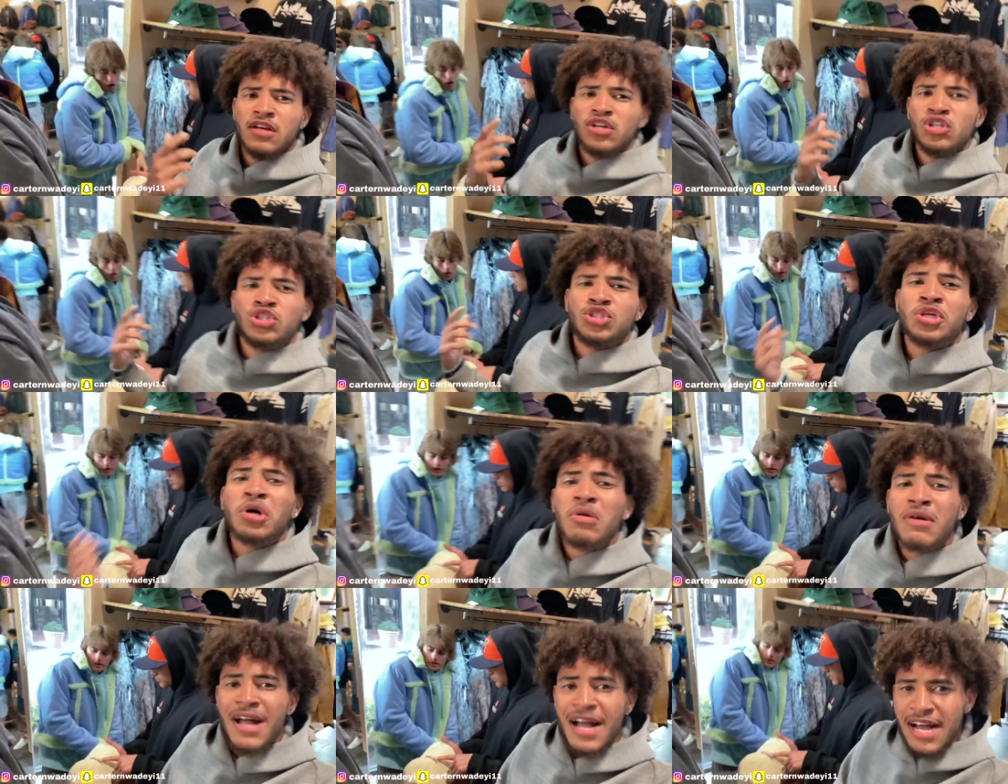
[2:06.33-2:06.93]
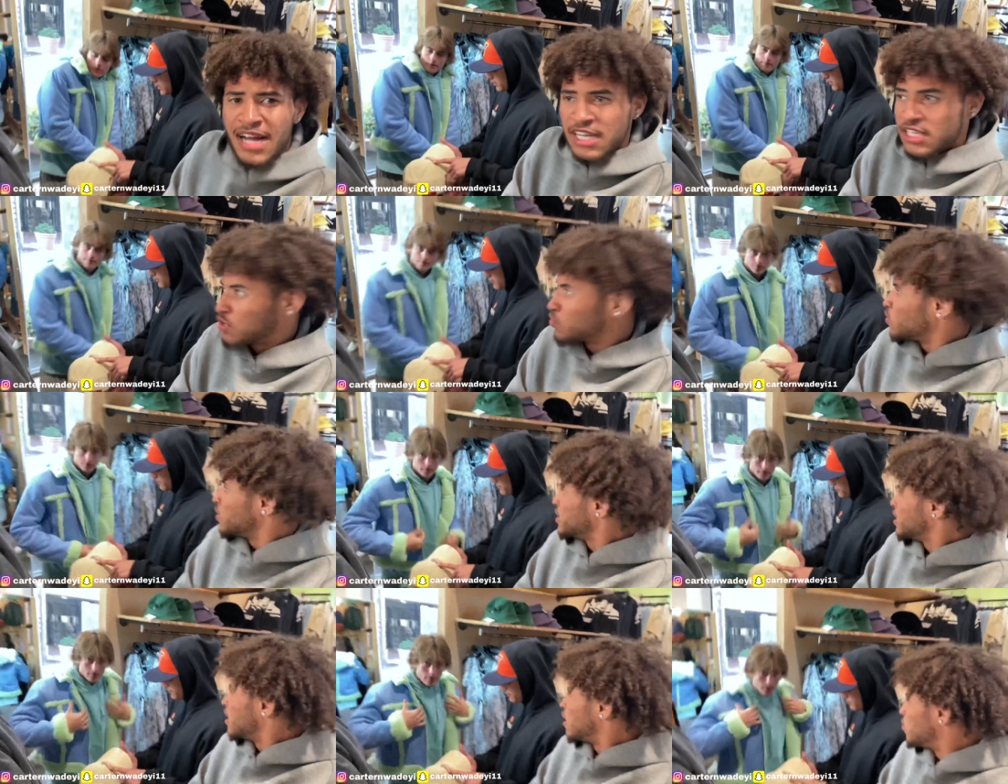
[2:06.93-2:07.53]
So guys,
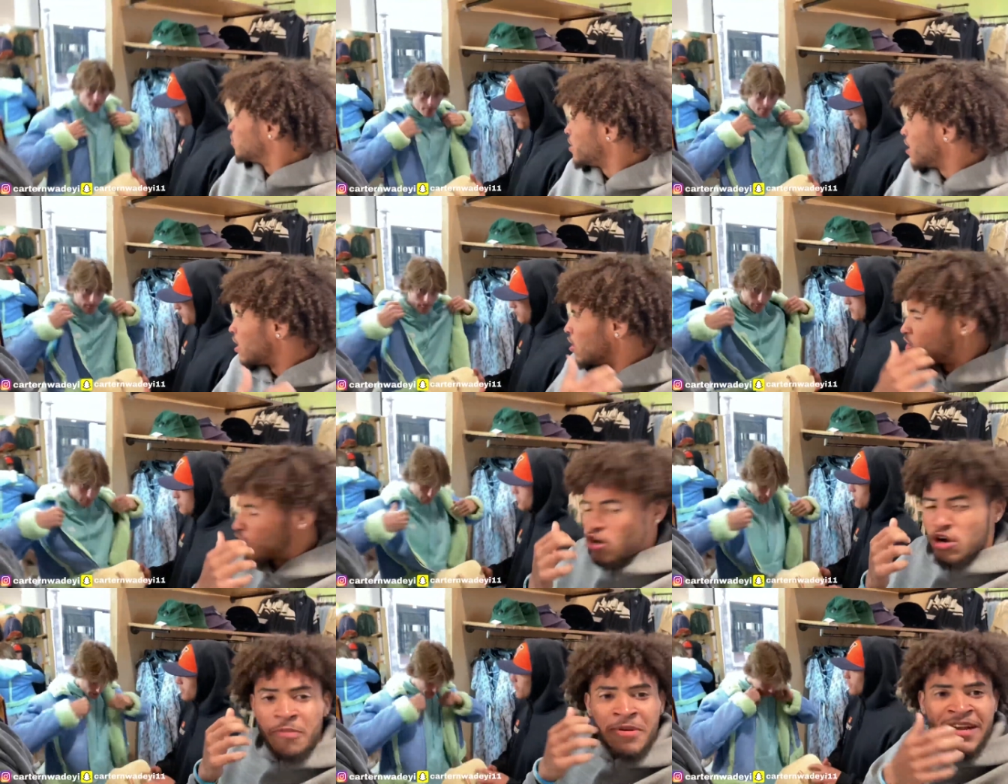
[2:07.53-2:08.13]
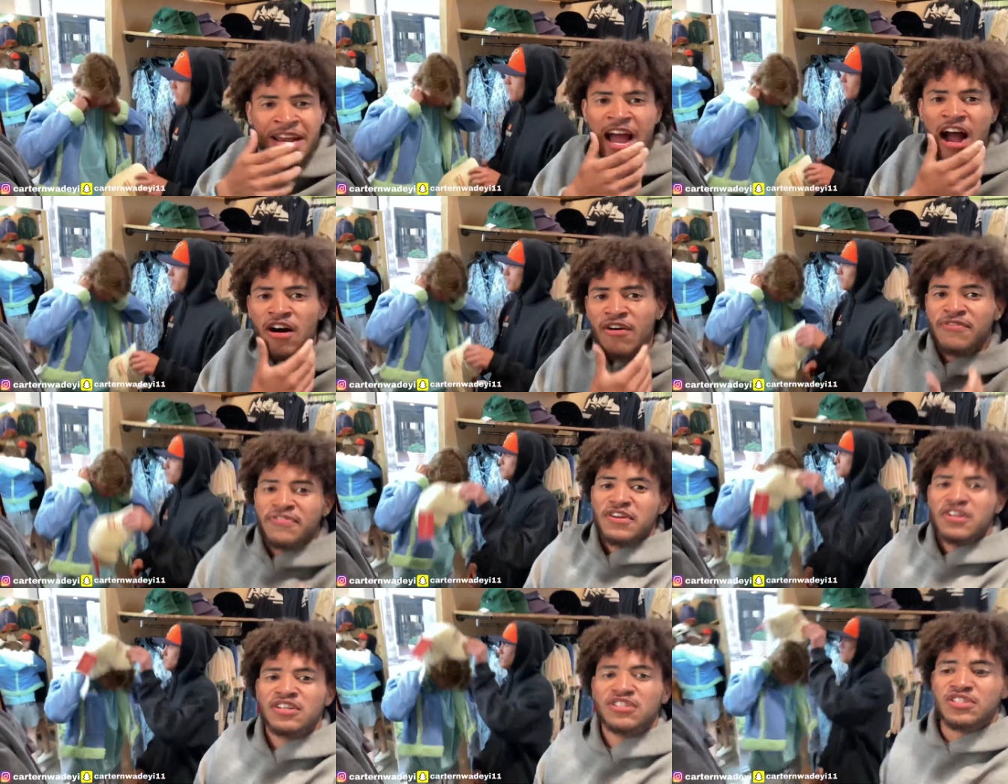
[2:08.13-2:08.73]
we're now we are Urban
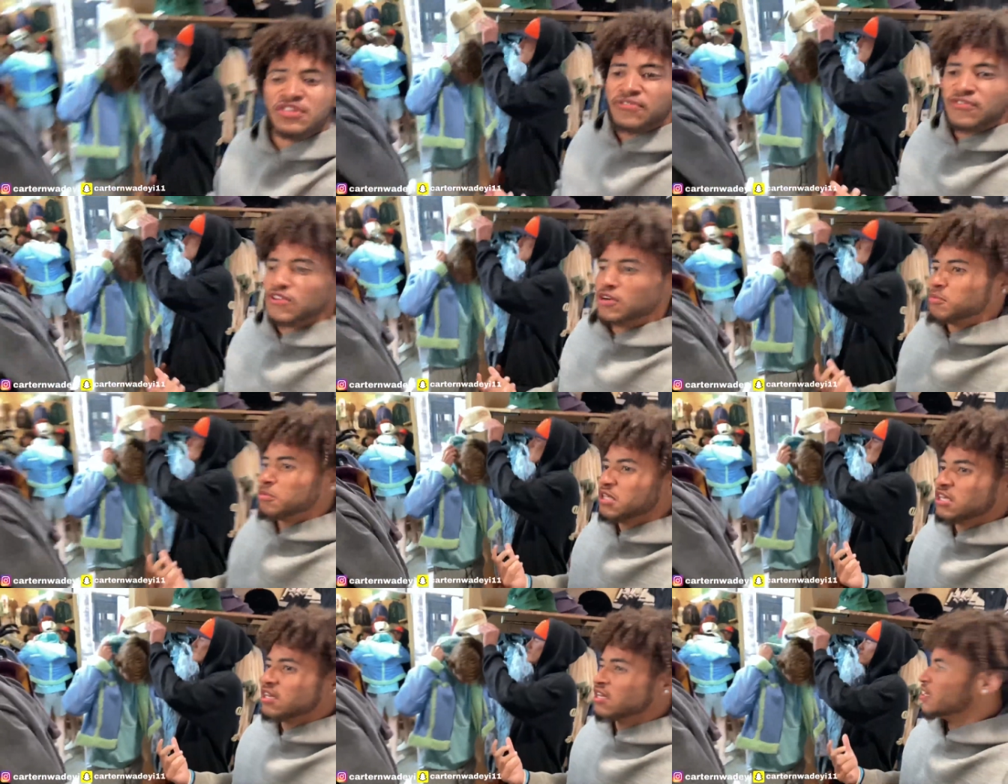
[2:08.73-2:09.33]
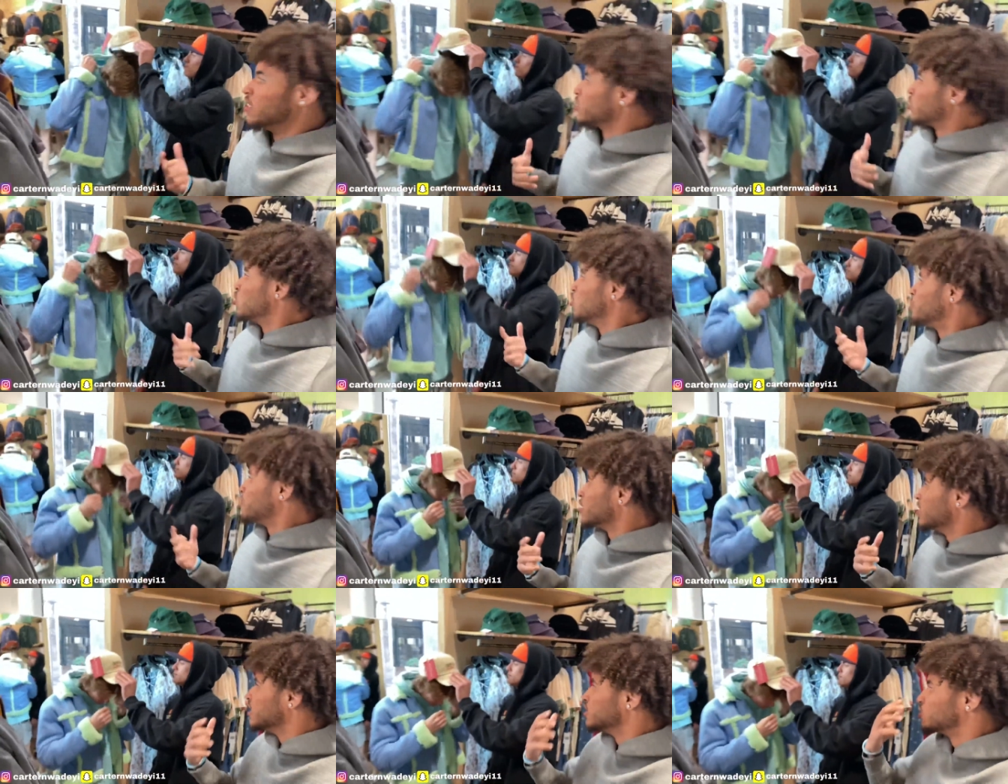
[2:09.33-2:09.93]
Outfitters, you feel me?
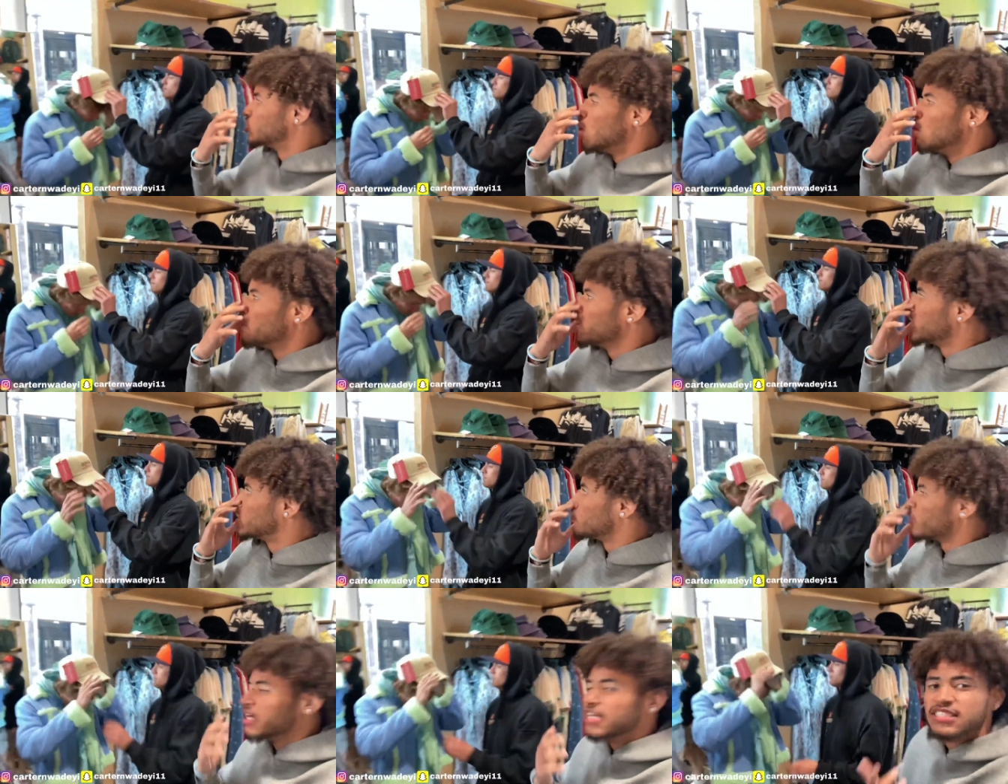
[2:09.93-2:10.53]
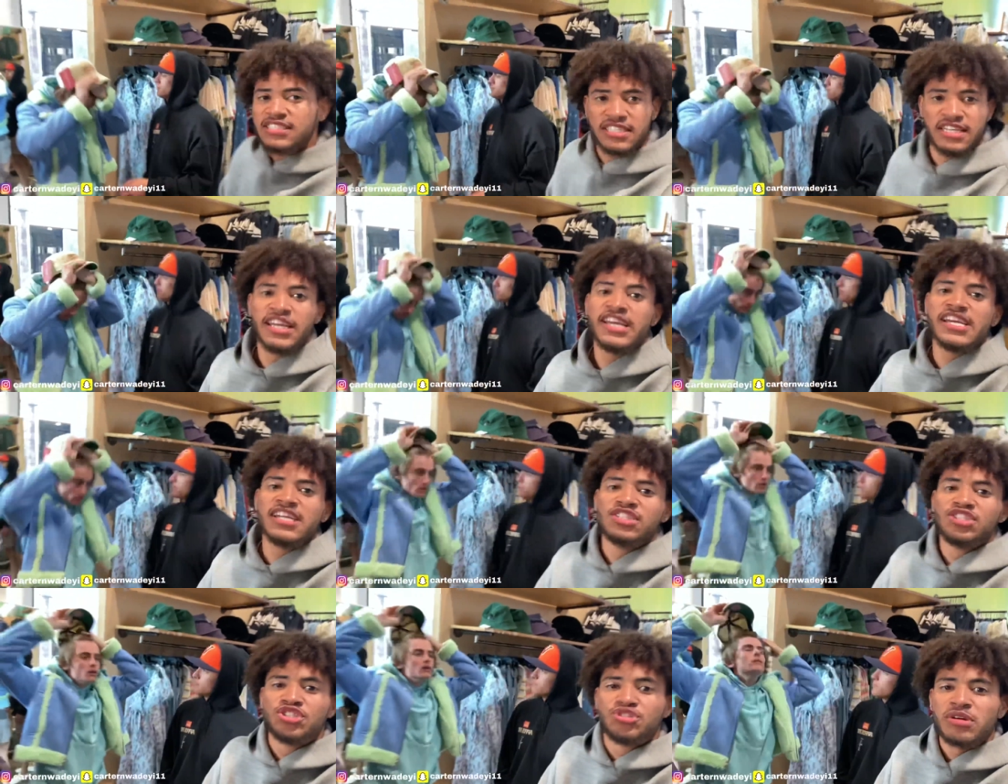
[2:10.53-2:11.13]
Cooper is going crazy. He
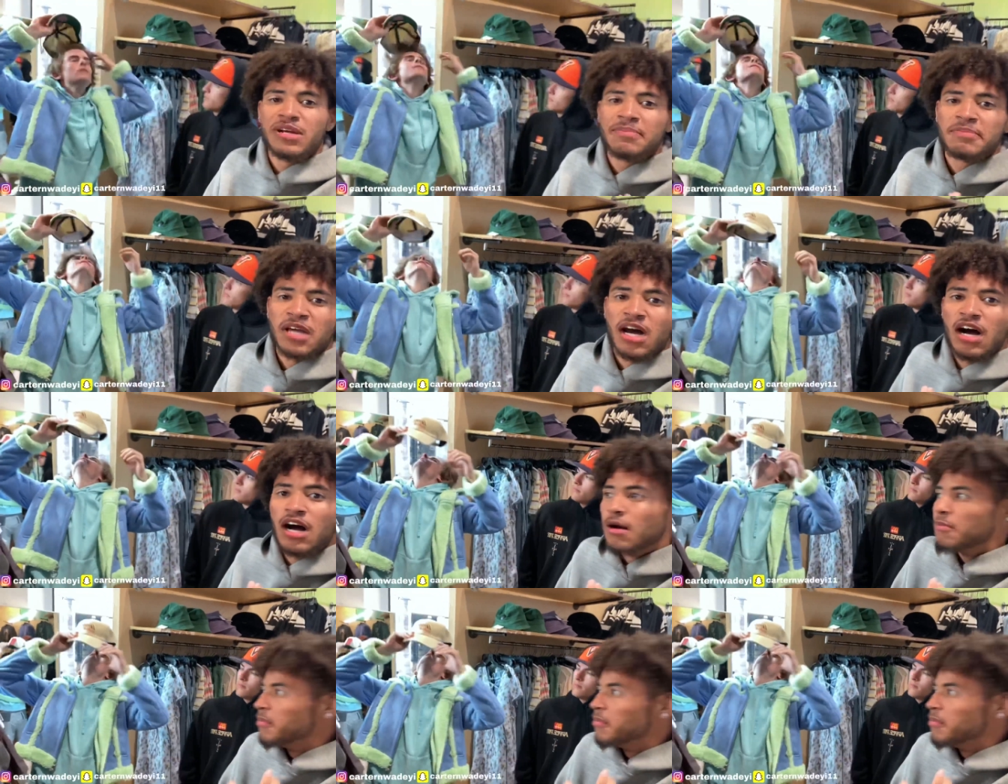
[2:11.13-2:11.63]
is dripped up